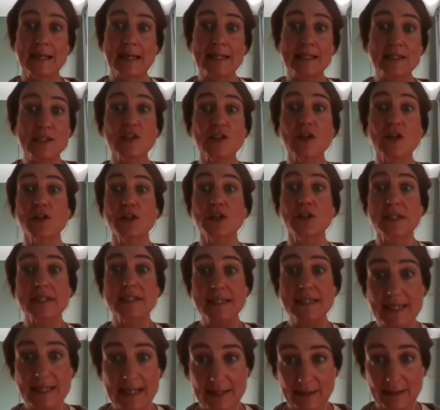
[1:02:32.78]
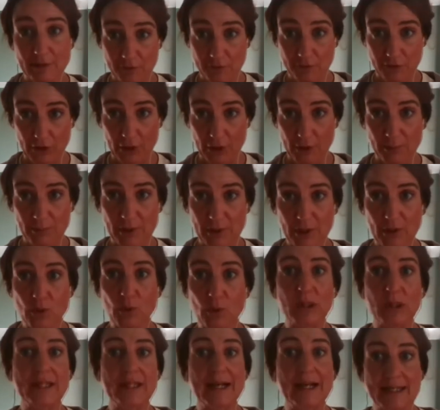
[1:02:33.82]
external design firm
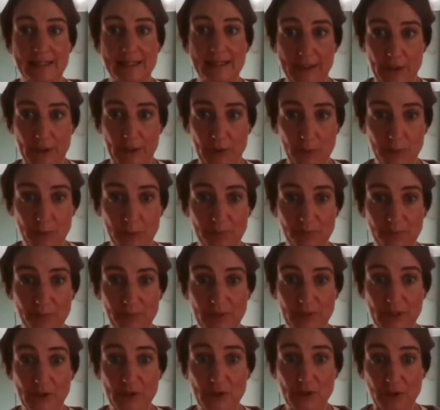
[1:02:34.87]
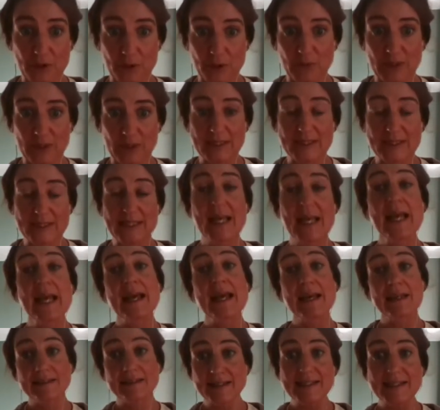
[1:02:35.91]
called IDEO to do this.
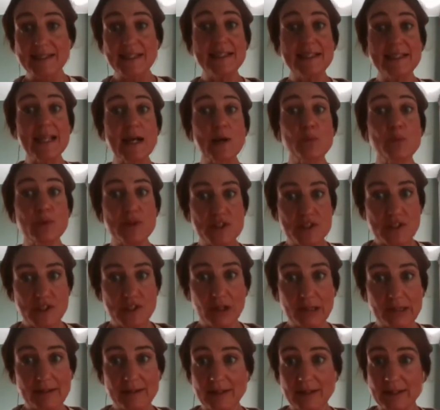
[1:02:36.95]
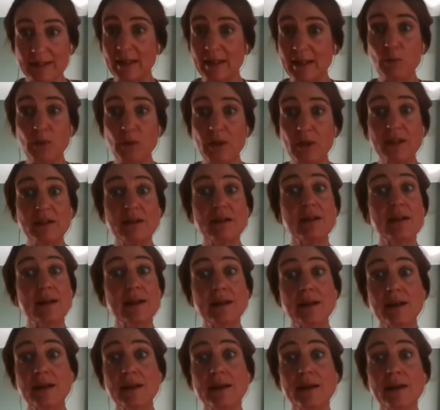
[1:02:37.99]
And this has now resulted
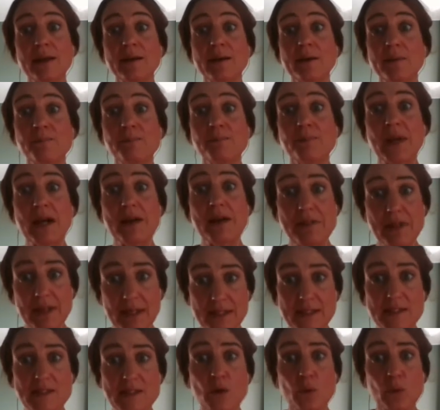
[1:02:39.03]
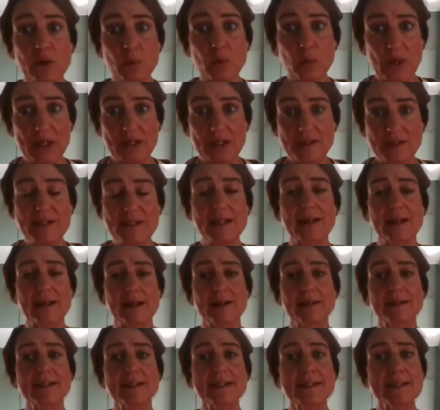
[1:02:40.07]
I think it's only 1
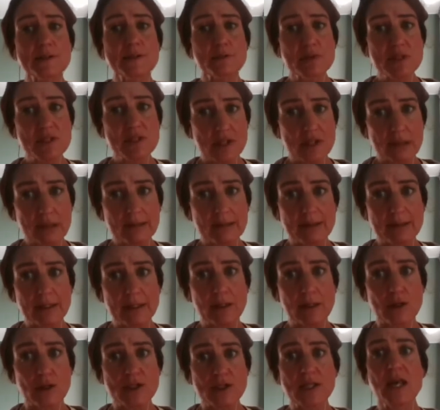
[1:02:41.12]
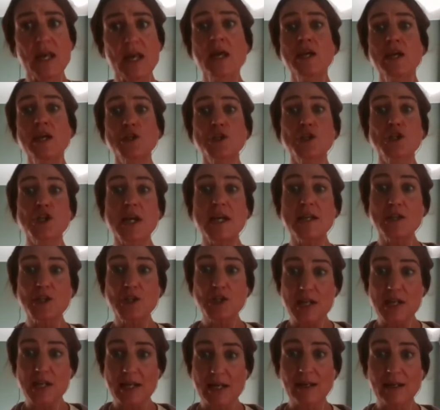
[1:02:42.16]
year, this has resulted in us
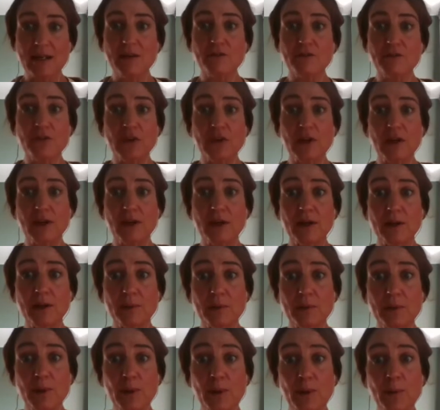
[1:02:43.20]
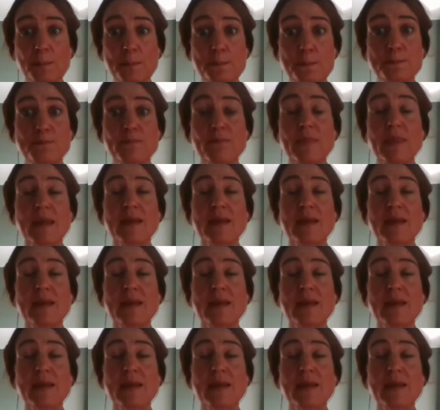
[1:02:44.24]
changing for the